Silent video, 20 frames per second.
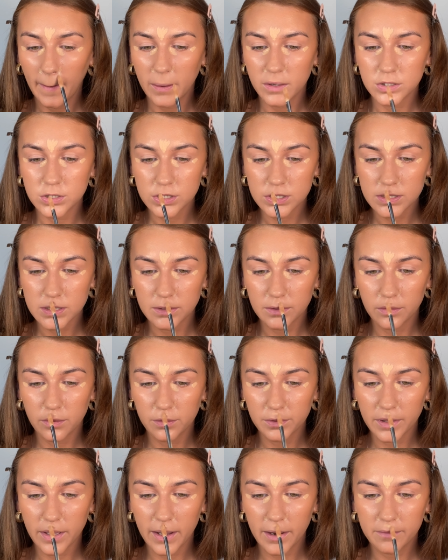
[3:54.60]
just in all
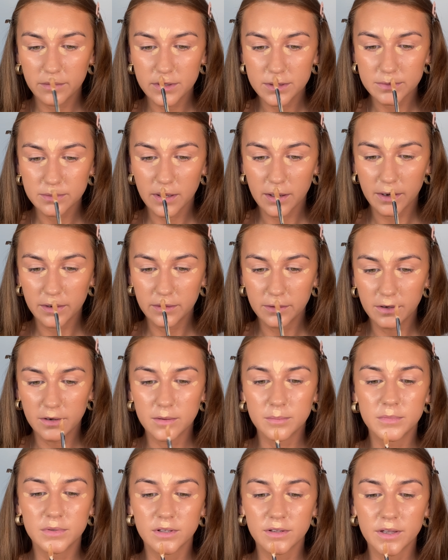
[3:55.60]
the areas where I
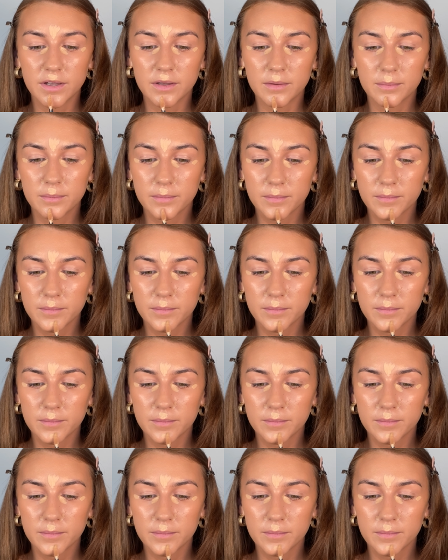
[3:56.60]
normally